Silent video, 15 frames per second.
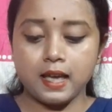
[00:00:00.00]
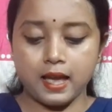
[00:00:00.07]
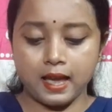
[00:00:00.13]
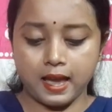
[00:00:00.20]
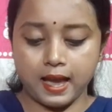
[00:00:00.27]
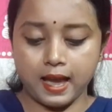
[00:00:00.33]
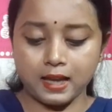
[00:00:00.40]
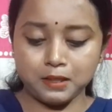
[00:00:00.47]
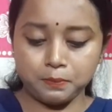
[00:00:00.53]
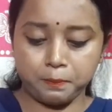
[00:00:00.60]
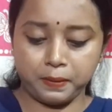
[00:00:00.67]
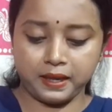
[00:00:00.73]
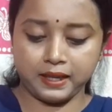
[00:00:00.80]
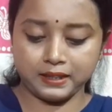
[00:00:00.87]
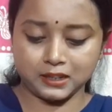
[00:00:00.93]
and
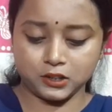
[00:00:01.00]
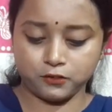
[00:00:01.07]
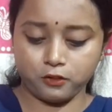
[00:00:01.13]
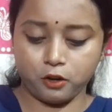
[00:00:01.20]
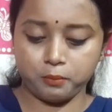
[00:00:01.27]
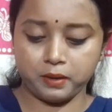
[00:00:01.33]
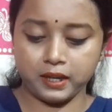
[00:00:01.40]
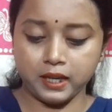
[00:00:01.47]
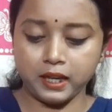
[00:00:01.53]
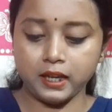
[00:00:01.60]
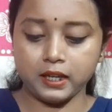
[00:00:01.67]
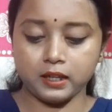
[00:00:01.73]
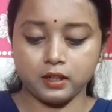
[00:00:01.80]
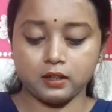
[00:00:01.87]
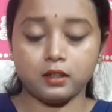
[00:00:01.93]
paints from
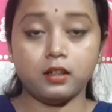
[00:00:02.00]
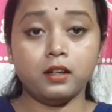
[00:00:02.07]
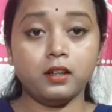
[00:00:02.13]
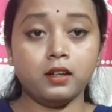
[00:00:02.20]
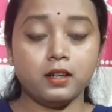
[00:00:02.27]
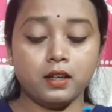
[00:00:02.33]
here,